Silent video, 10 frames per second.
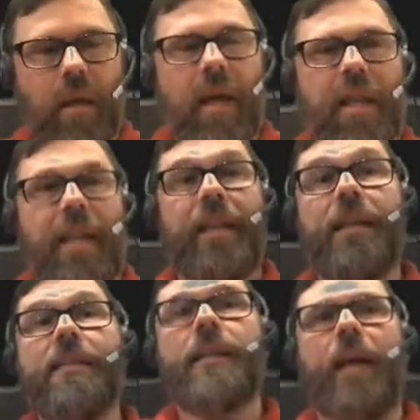And then
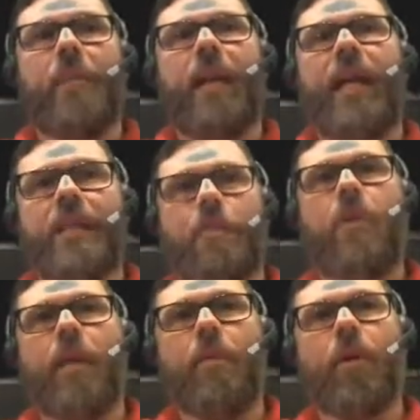this time it has the
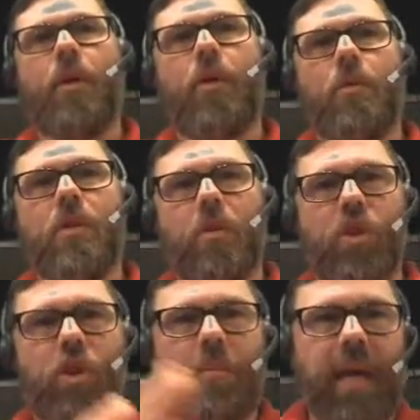proper code, so it
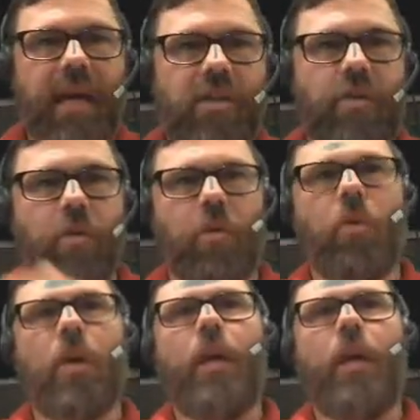should pass through,